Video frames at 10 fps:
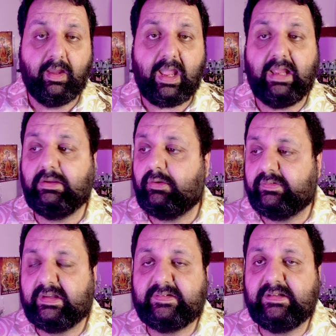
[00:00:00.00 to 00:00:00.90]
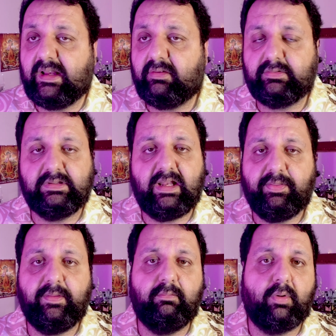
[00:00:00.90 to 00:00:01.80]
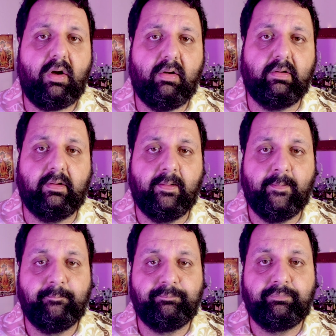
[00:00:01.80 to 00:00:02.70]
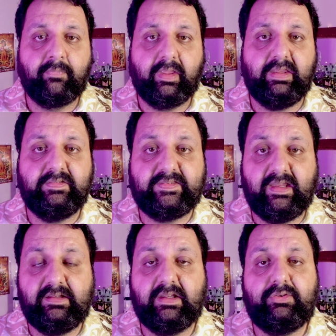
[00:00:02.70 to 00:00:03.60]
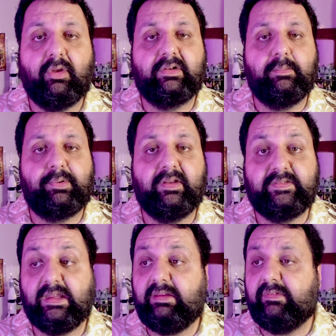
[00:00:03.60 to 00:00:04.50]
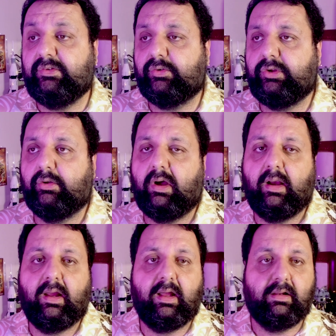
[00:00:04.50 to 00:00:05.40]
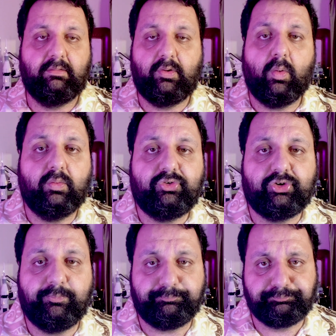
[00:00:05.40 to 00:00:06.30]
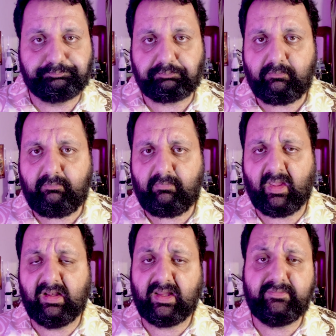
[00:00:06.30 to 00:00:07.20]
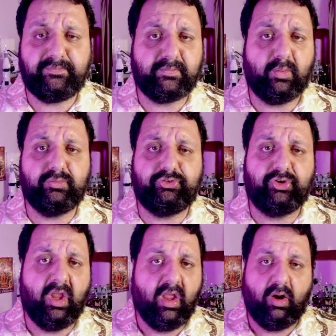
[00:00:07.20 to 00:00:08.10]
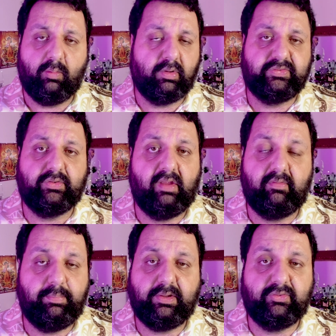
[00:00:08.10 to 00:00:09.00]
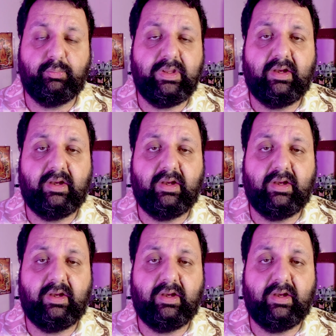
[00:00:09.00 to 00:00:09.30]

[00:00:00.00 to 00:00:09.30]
And there's nothing wrong in saying that you are depressed, even though you are a coach, a life coach or whatsoever, because we are